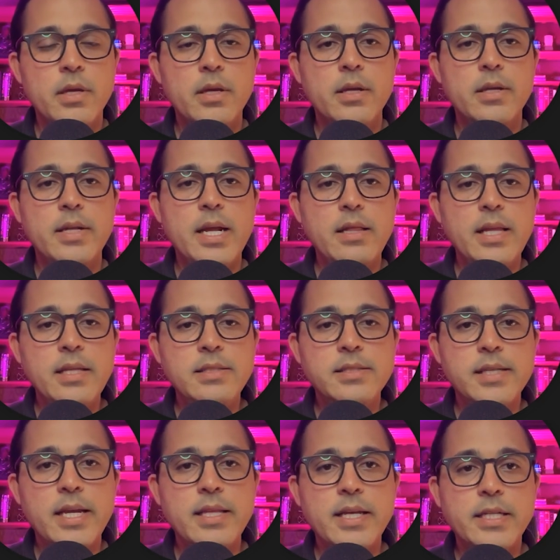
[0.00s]
Now let's
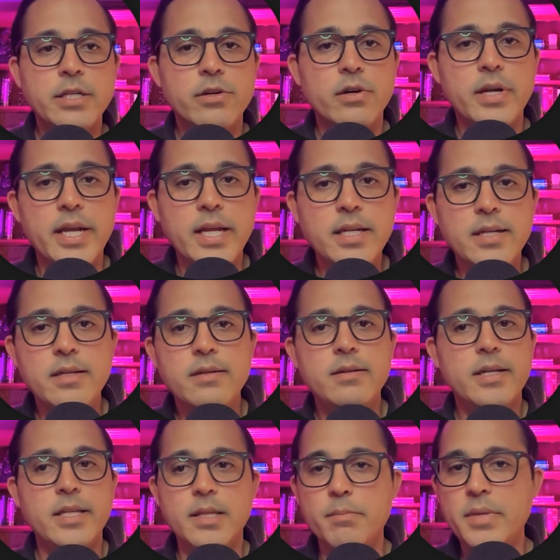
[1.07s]
say that you're in
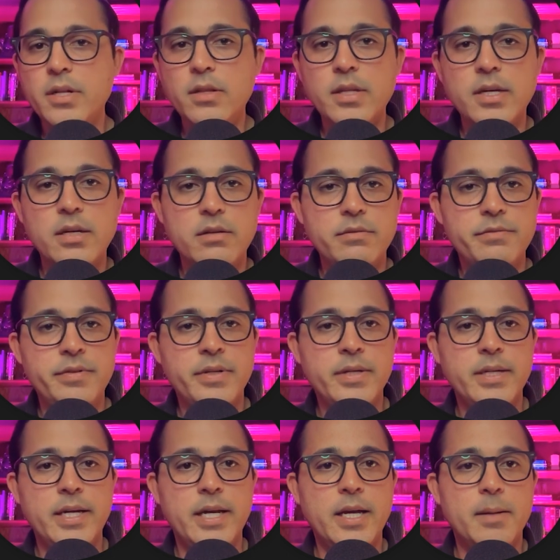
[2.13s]
the middle
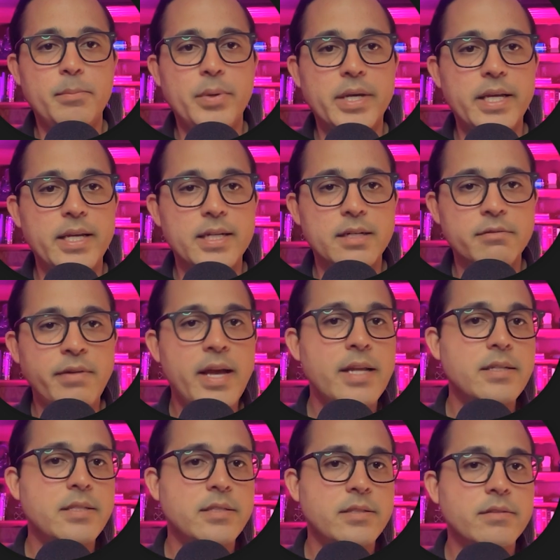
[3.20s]
of booking an
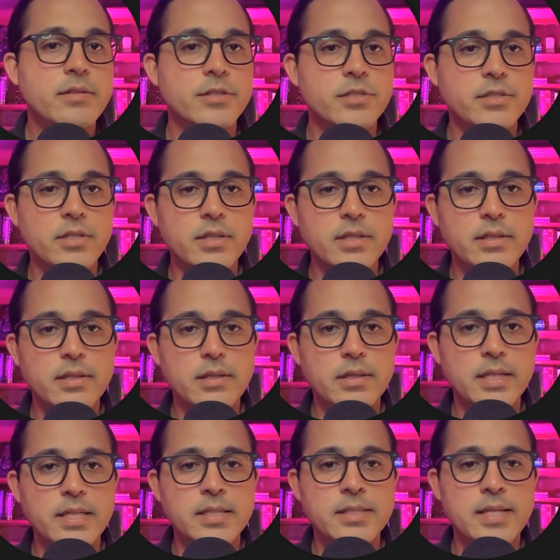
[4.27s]
event. They're still in the
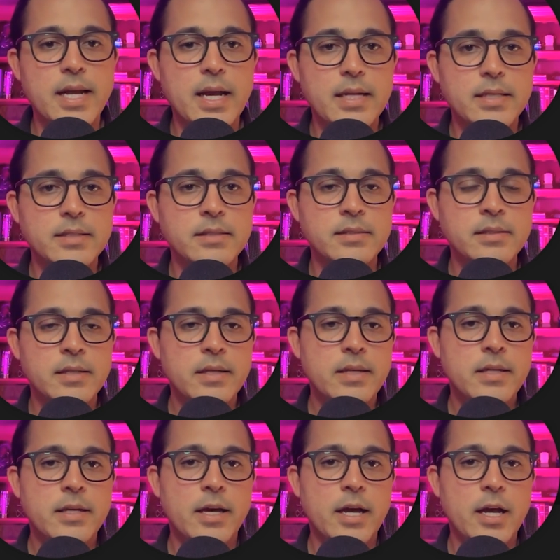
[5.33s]
lead status,
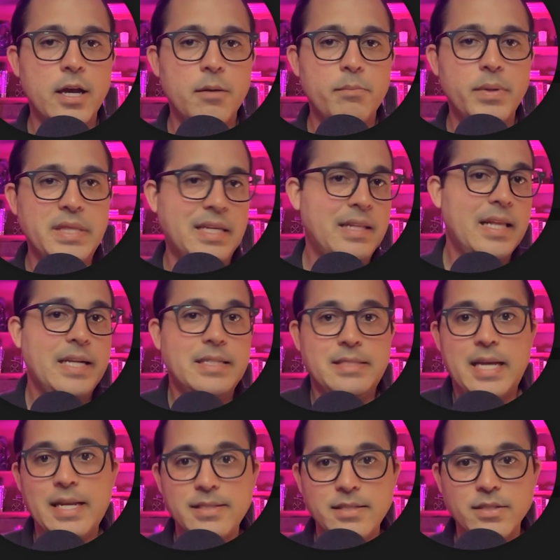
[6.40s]
but the client has
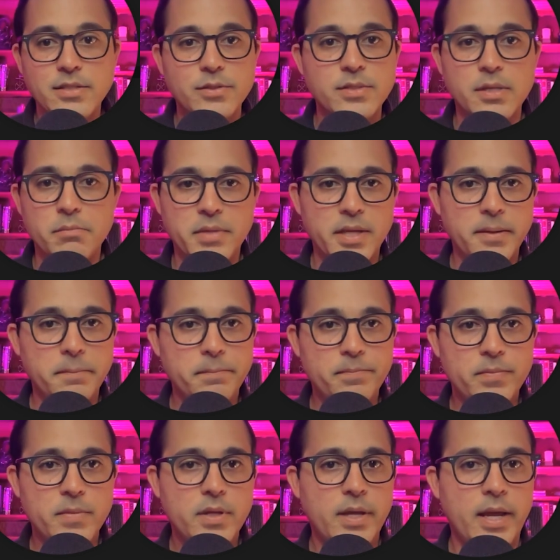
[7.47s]
asked you to do something,
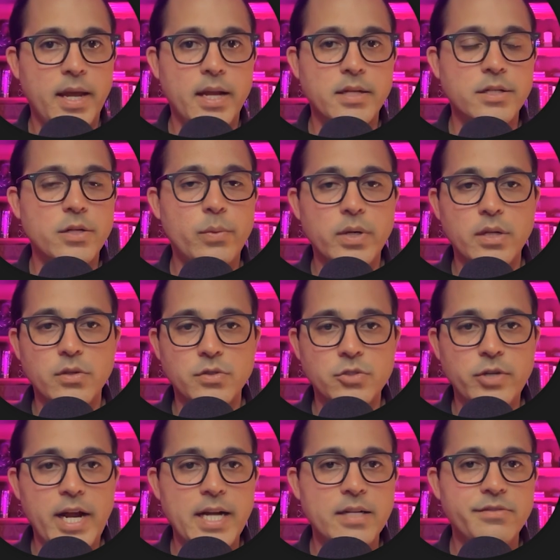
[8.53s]
and you don't want to lose
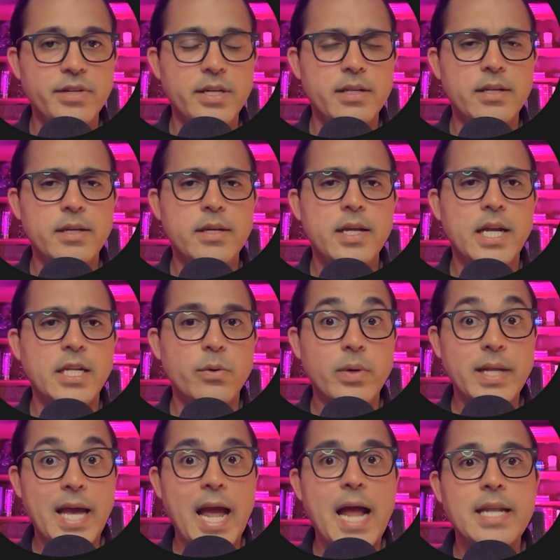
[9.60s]
track of it, and you
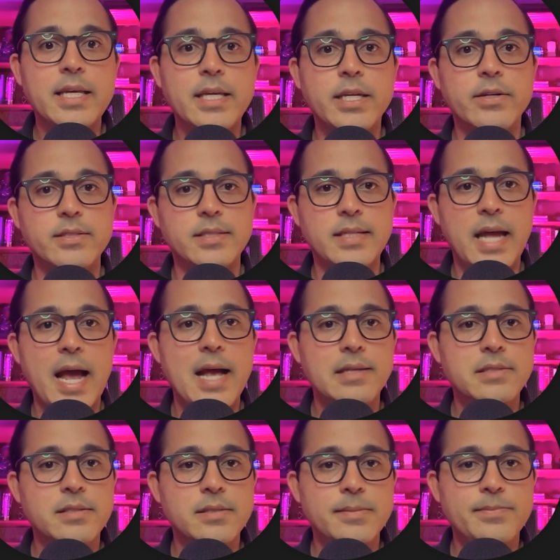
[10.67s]
want to add it here as a
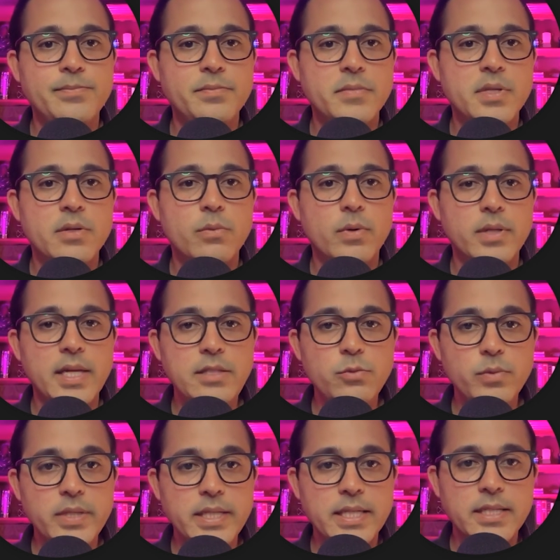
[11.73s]
task. Well,
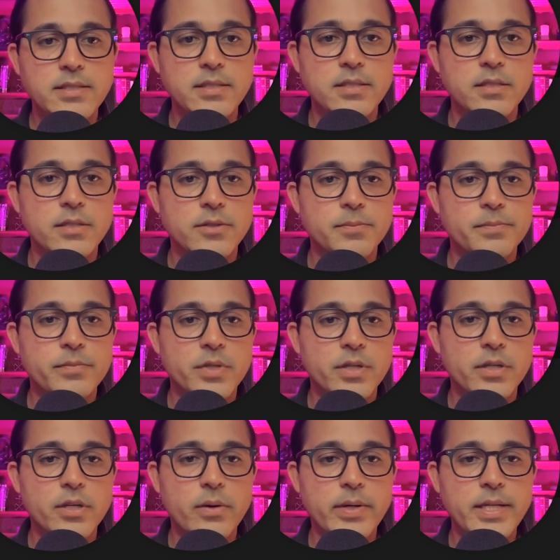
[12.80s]
that's really easy to do. You
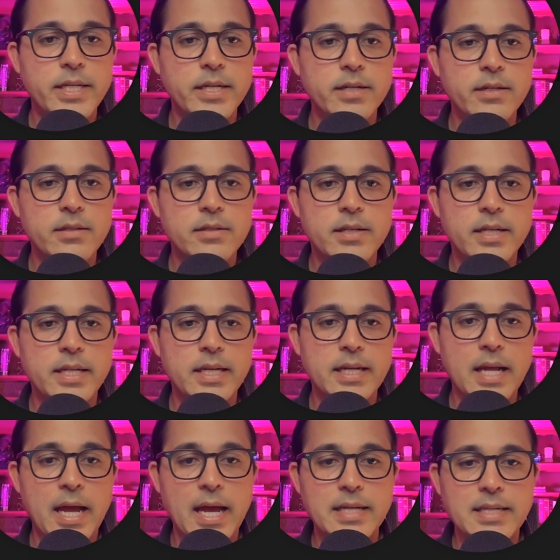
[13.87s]
can go in here and
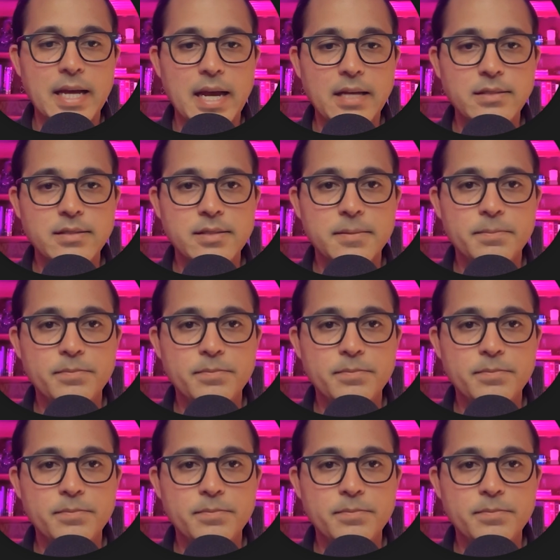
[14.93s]
hit add task.